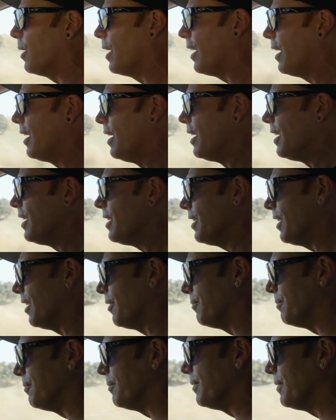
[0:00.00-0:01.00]
where, you know,
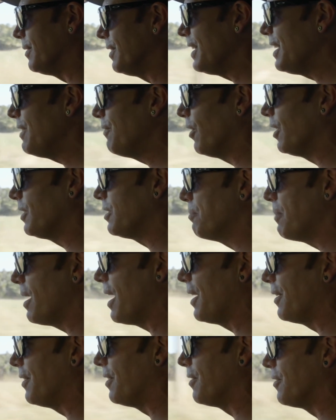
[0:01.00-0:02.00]
Levi's a
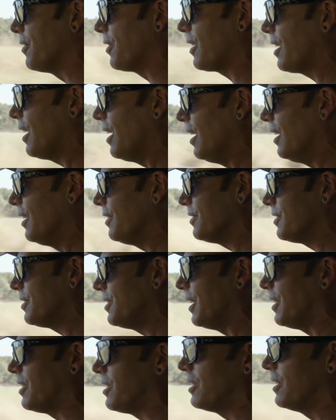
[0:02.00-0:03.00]
man that can't
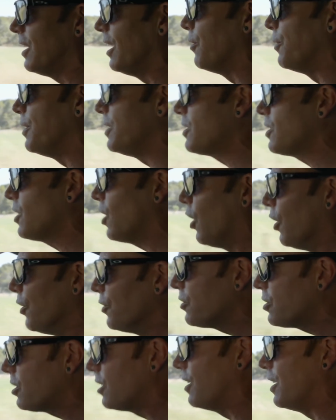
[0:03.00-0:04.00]
sit still. He's
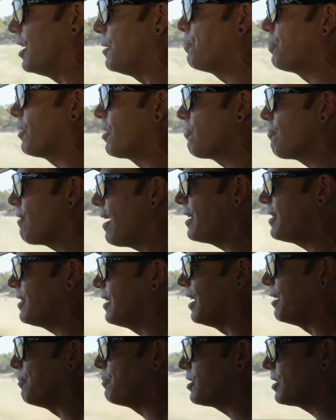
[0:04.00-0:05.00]
constantly
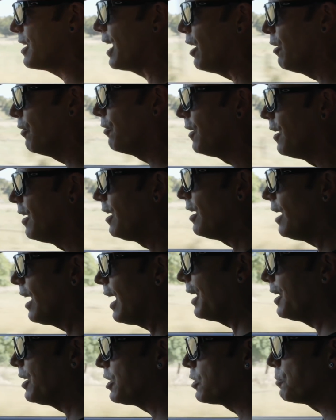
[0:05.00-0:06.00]
progressing himself
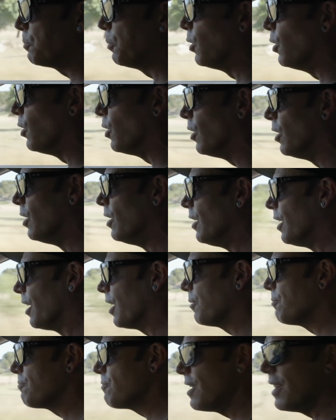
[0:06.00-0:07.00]
and his sport,
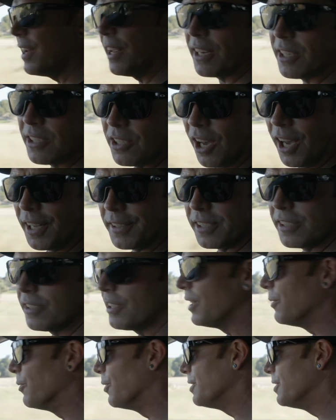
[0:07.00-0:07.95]
and I'm really excited to see